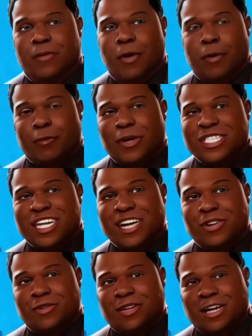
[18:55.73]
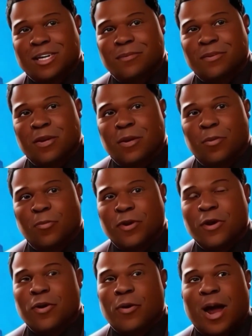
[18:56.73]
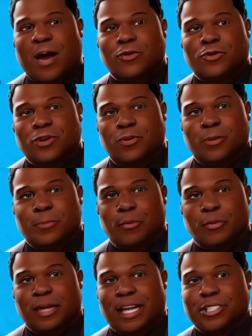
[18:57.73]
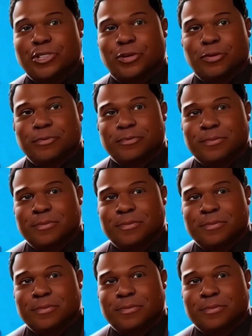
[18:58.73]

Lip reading: Appreciate you, Nutty. We don't know how you do it, but we're glad you do.